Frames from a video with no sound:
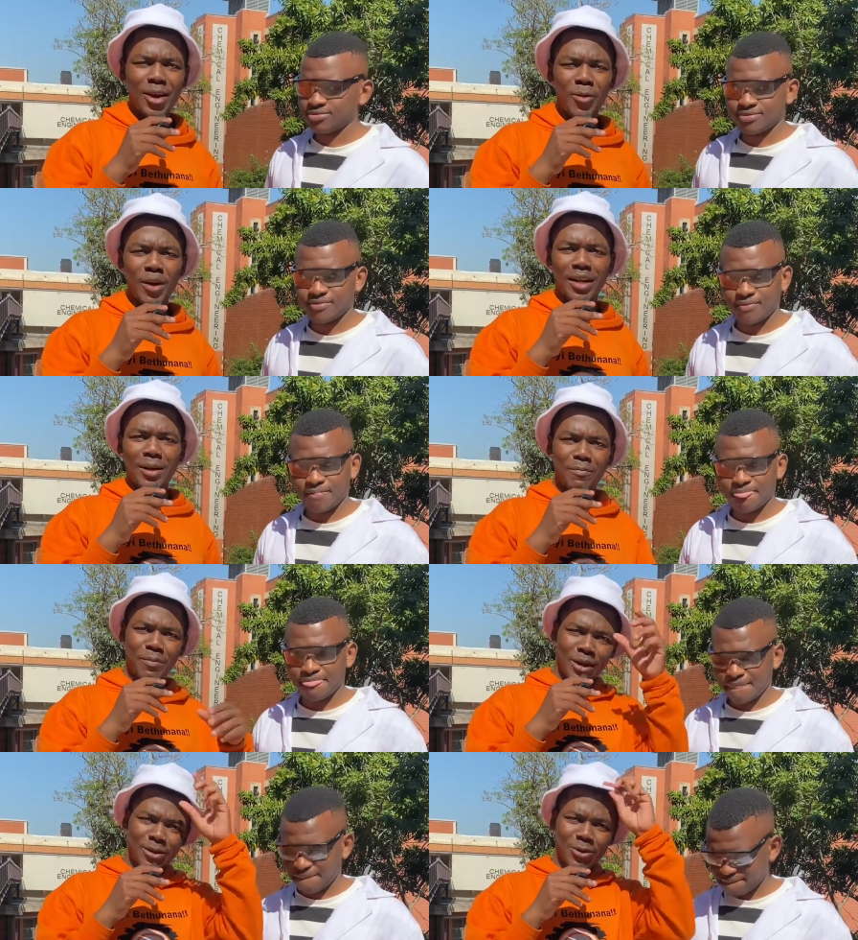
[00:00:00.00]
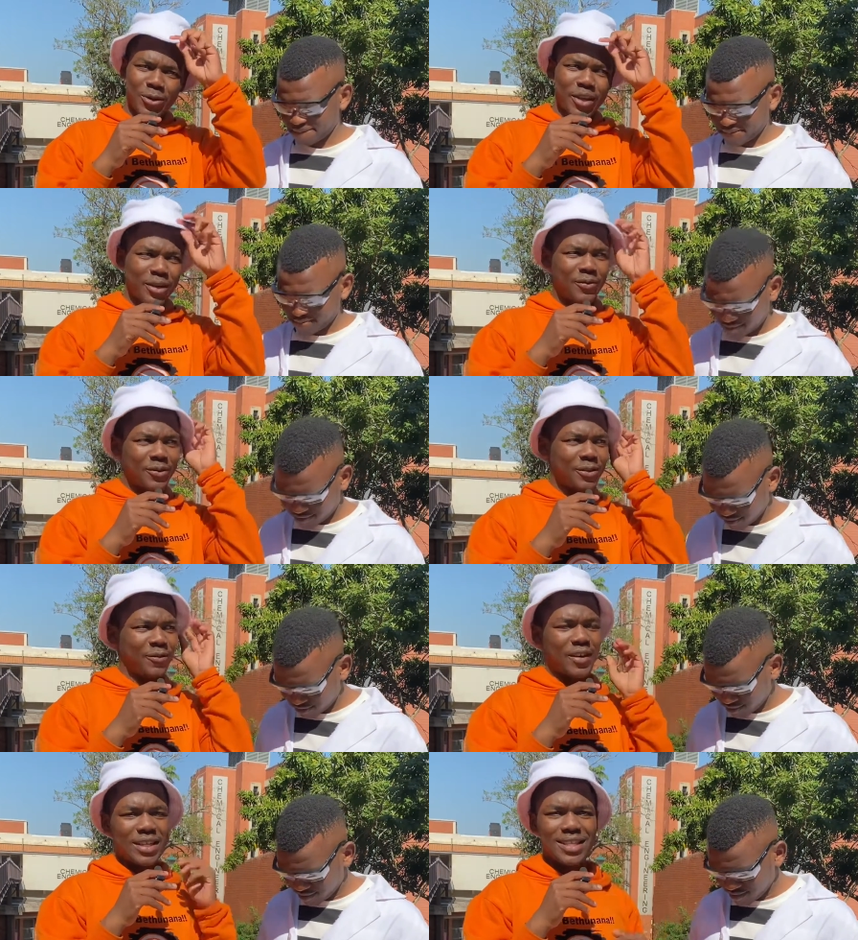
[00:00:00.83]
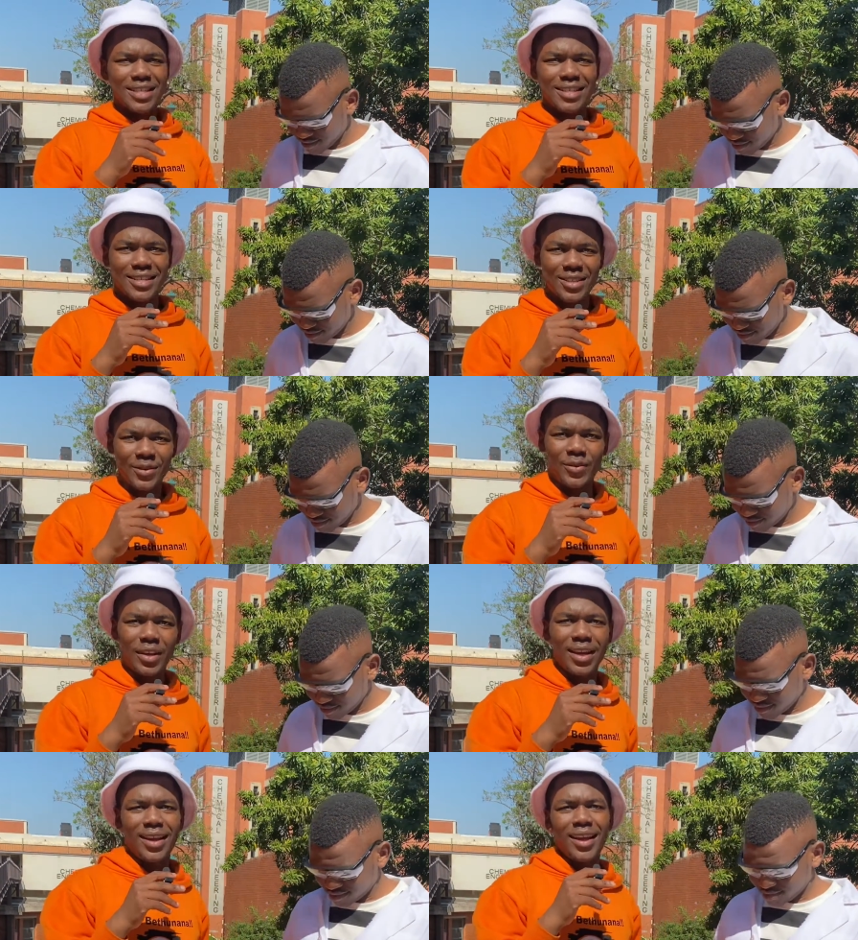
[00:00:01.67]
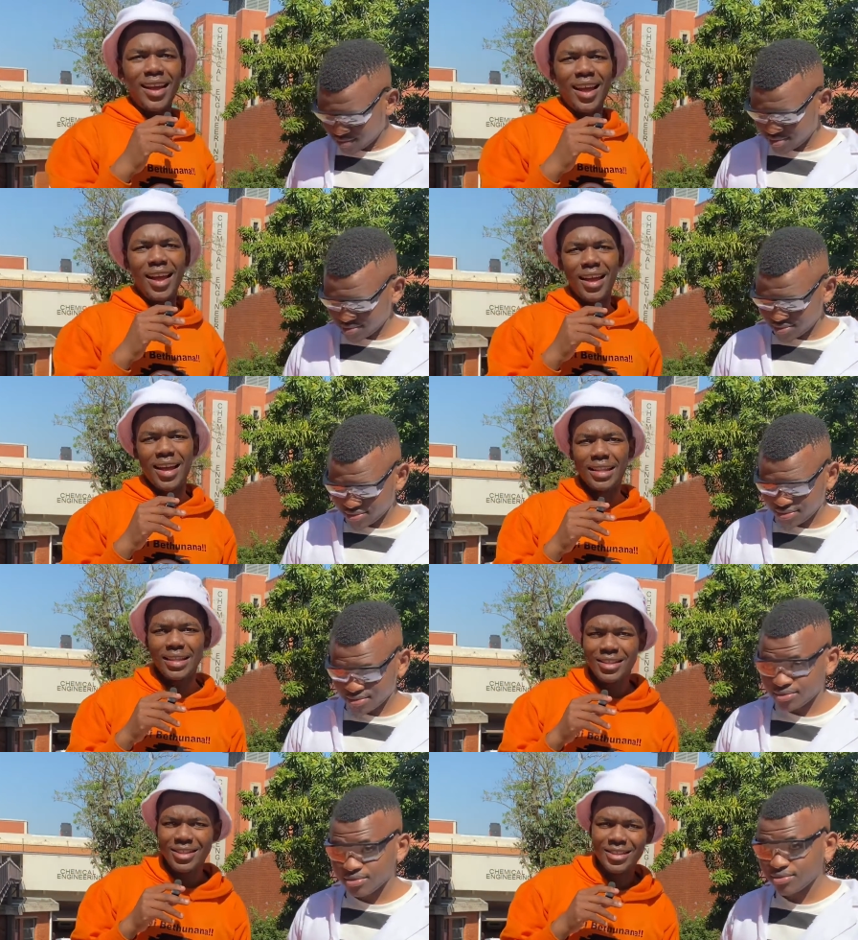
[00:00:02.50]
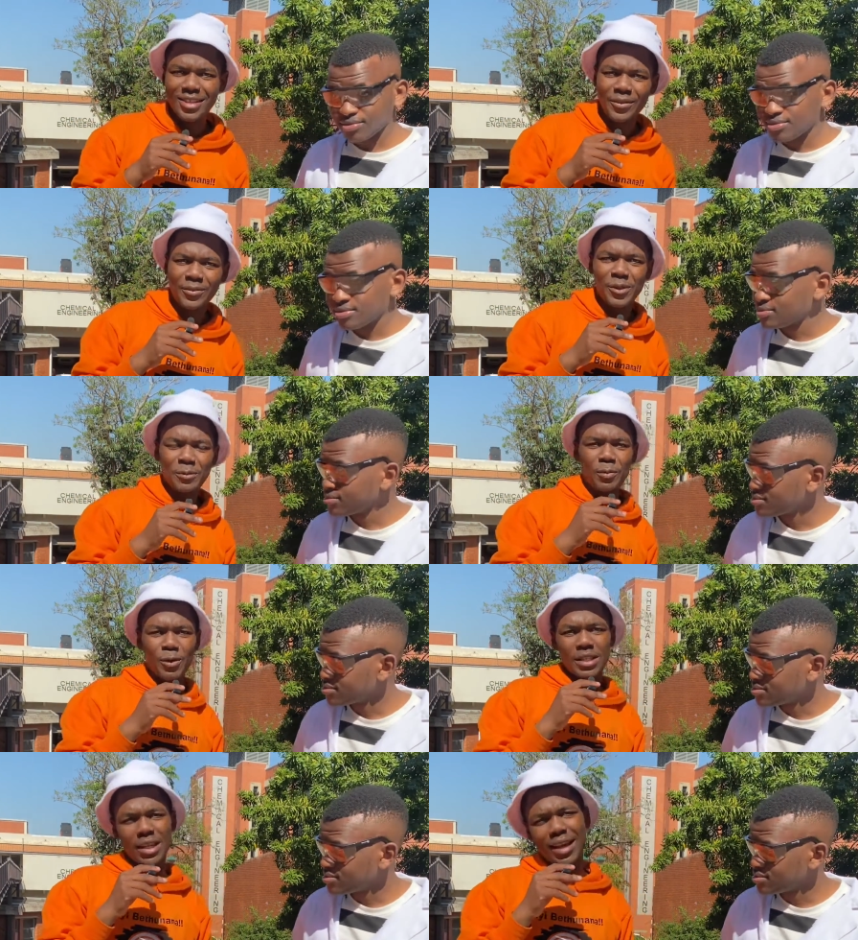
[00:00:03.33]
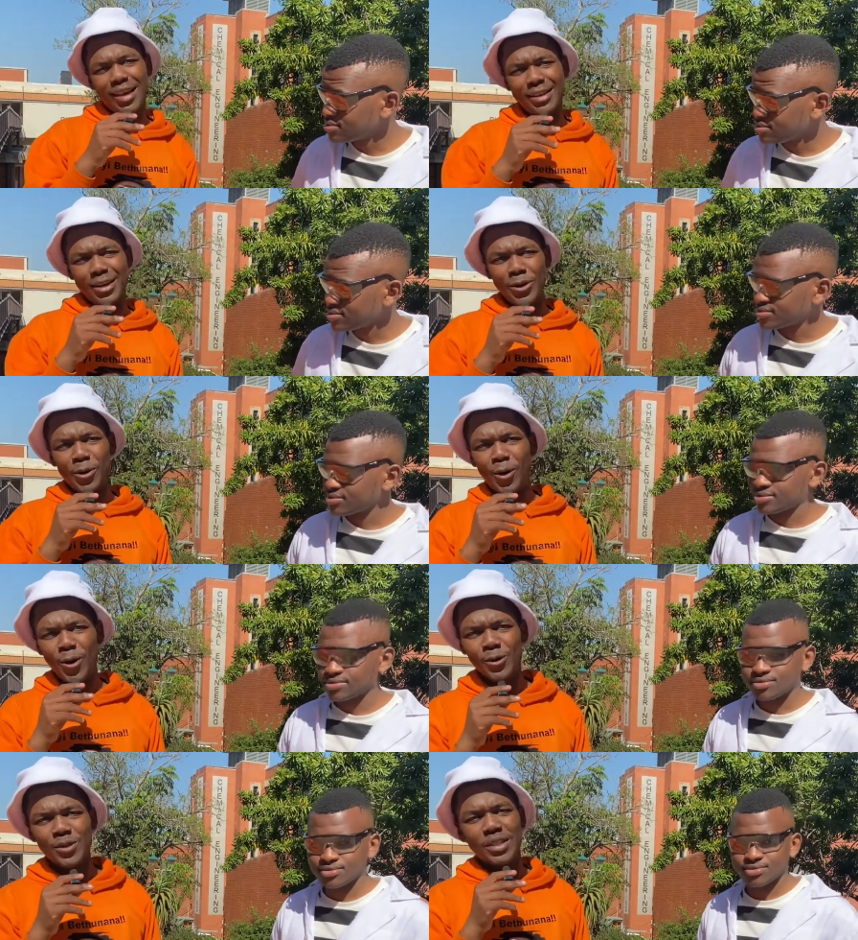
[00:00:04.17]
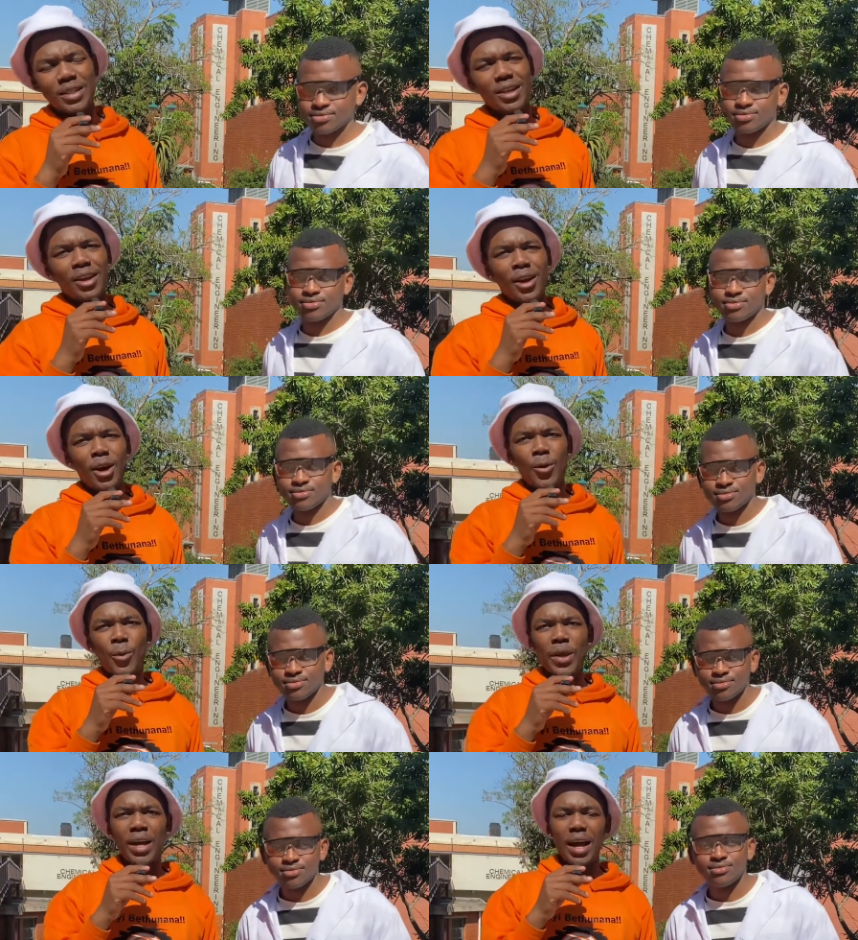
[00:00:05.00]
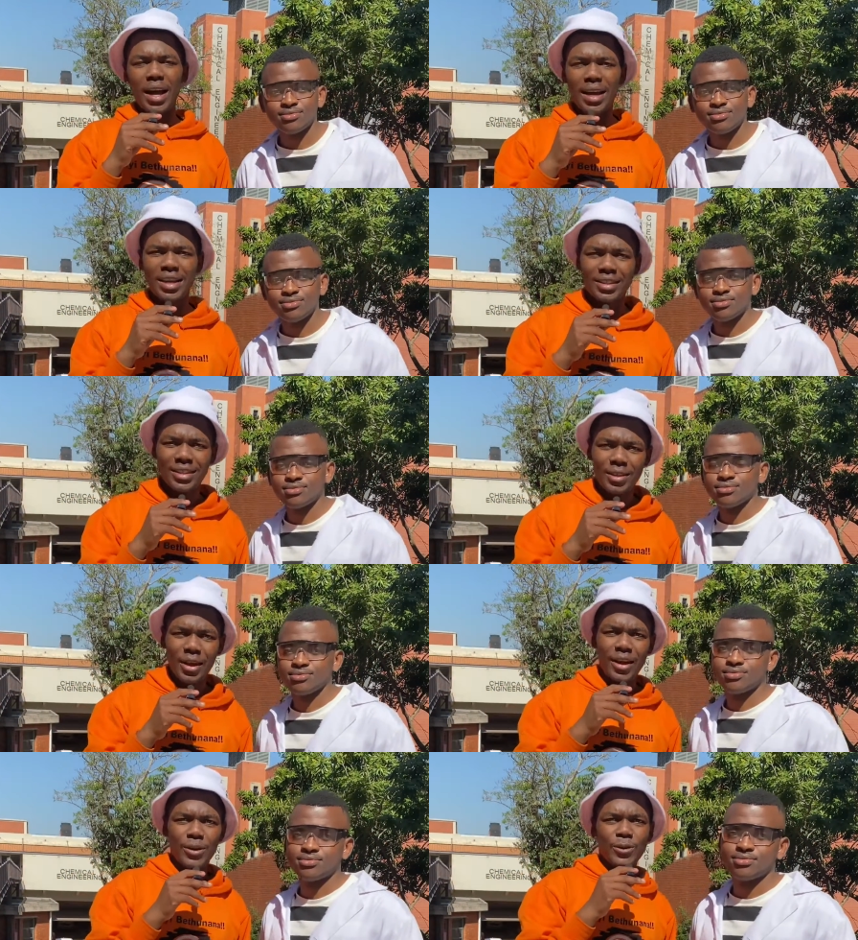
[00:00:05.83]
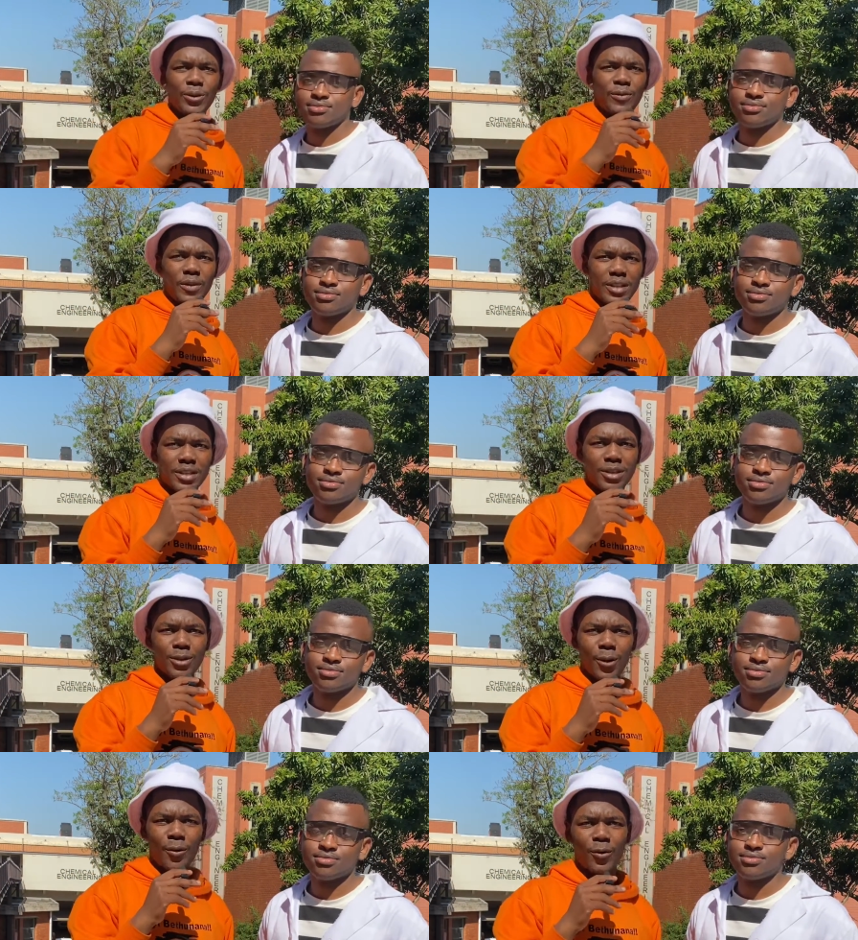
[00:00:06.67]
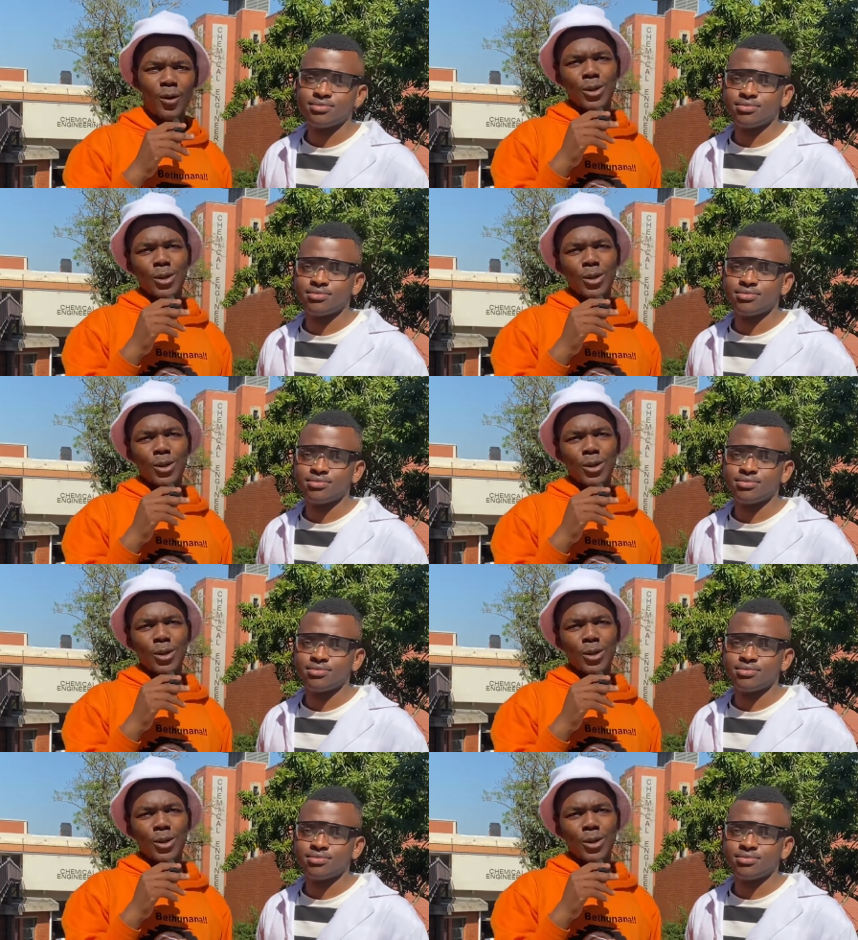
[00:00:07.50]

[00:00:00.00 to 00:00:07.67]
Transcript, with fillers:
Speaker 1: and welcome back to Gift Varsity TV. Uh, this is Gift Pozekana, your host. We are at the uh, University of